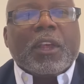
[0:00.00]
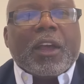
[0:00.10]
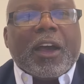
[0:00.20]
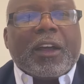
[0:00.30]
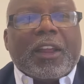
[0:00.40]

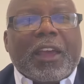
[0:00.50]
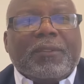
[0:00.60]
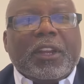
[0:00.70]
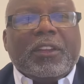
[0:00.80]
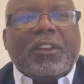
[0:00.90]
The
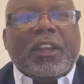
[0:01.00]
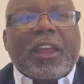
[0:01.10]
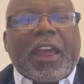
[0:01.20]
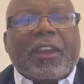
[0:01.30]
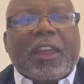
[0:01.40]

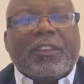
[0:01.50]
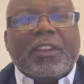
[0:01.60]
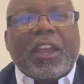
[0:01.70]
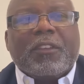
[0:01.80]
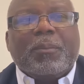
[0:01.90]
FTC and the
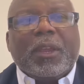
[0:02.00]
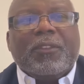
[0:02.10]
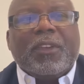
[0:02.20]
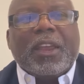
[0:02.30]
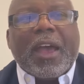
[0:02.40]

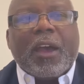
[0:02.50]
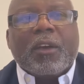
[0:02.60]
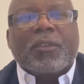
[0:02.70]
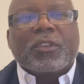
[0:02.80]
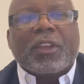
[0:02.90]
CFPB,
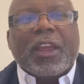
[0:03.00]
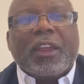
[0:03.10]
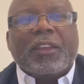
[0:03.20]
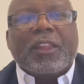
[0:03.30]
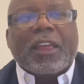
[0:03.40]
however,
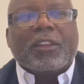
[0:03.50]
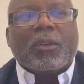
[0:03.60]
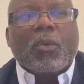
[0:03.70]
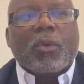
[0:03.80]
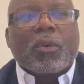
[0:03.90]
say that the
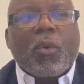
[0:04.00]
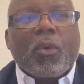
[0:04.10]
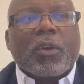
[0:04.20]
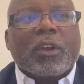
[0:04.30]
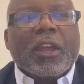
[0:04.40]
lower
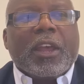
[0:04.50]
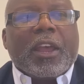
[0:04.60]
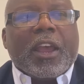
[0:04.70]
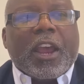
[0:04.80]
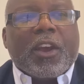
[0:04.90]
court
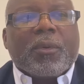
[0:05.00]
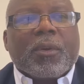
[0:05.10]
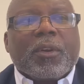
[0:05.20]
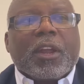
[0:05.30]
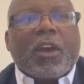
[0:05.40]

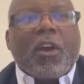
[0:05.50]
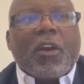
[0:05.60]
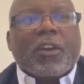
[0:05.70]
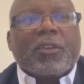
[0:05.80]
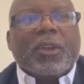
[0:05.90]
erred,
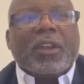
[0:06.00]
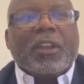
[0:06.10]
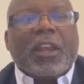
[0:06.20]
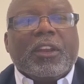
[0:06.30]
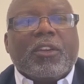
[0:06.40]

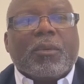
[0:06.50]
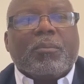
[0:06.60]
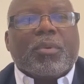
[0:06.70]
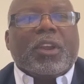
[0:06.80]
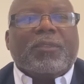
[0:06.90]
arguing in their
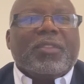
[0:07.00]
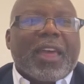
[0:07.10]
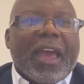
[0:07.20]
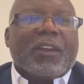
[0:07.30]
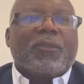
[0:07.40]
brief
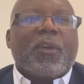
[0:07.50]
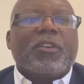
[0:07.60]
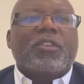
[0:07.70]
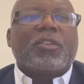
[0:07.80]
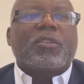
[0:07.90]
that
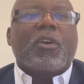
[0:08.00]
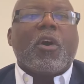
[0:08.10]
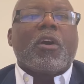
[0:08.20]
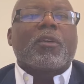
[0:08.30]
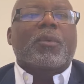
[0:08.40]
furnishers
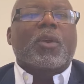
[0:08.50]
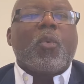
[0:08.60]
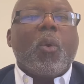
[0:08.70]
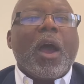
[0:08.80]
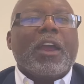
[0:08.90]
are
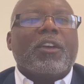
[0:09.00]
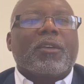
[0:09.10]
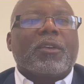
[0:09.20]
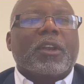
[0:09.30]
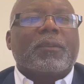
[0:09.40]

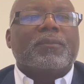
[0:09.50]
required